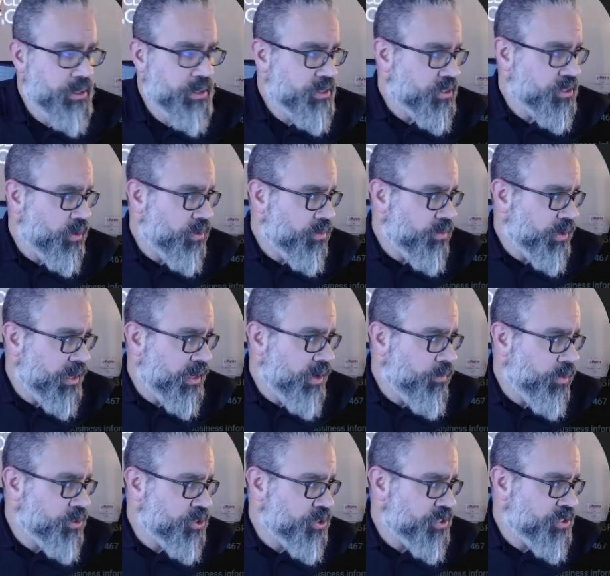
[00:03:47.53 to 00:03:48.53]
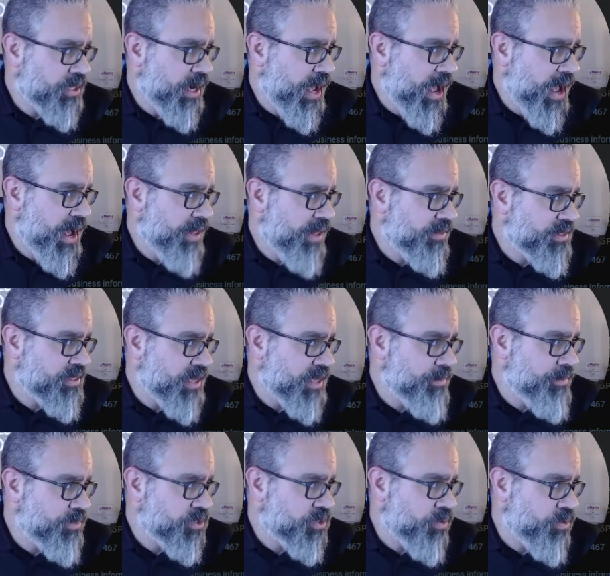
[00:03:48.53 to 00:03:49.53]
So again, we're just going to add the same
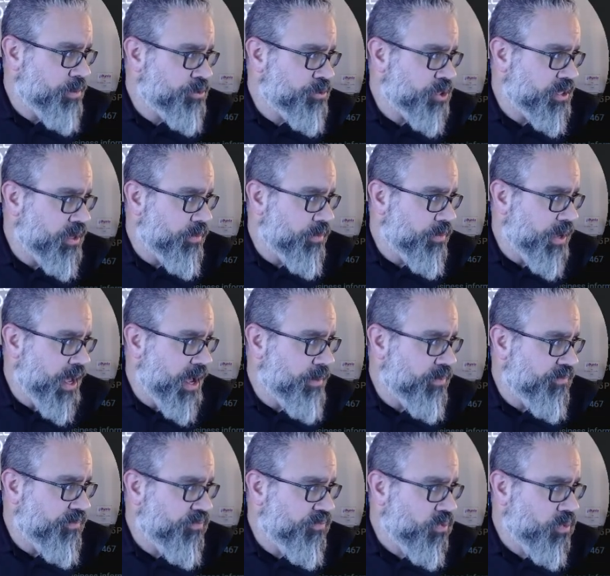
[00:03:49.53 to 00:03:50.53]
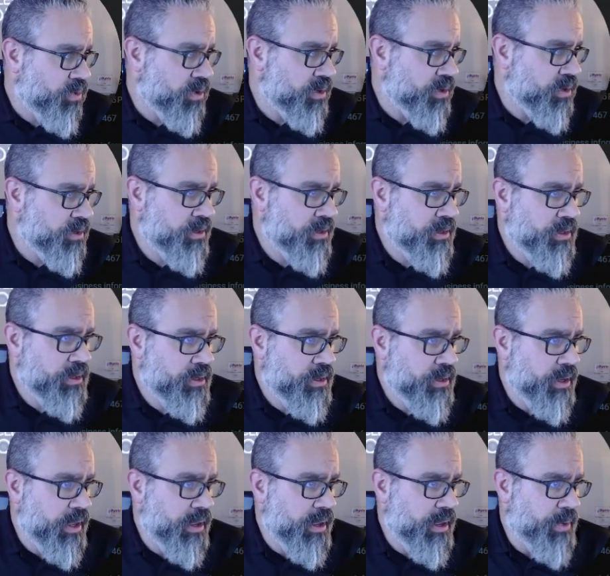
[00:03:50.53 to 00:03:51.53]
description that we had before.
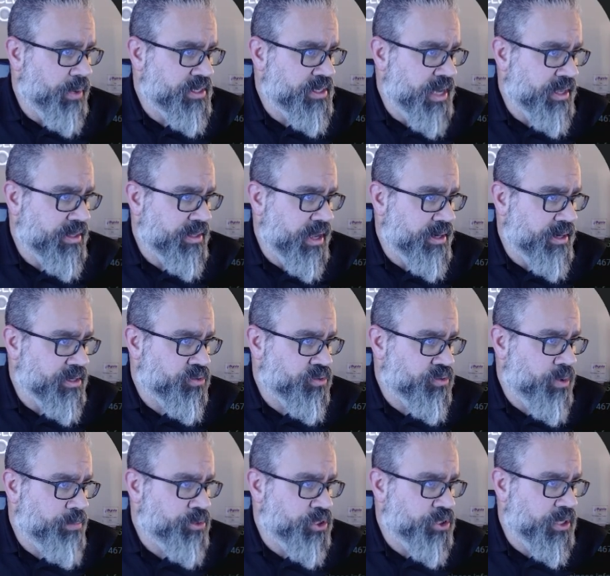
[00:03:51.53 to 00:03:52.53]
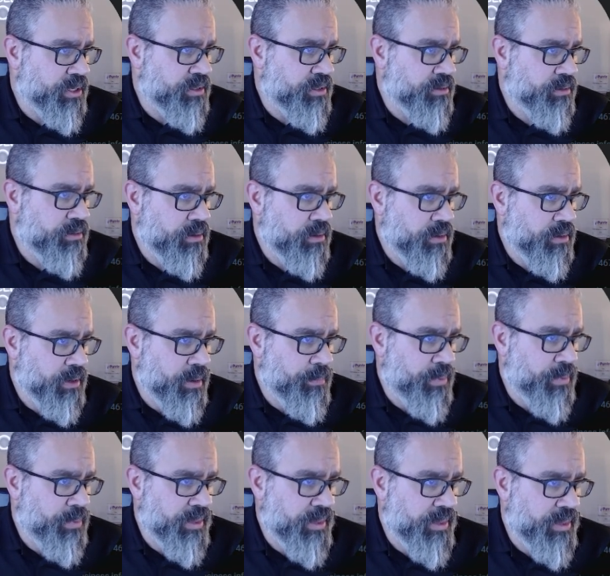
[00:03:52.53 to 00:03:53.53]
I'm going to take that description,
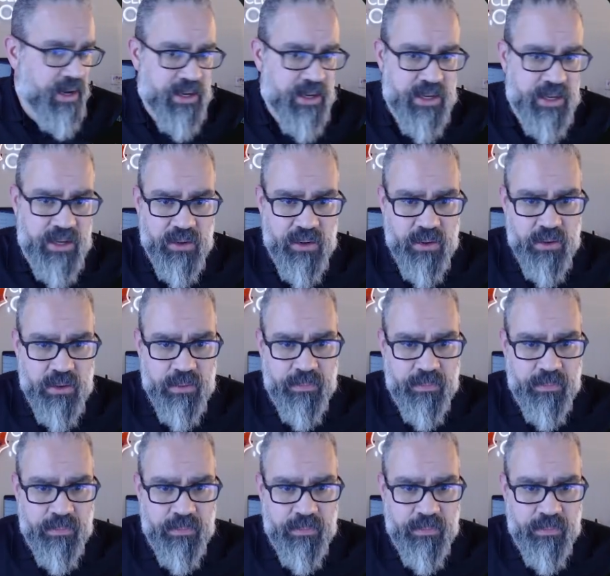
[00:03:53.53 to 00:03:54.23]
put that in here.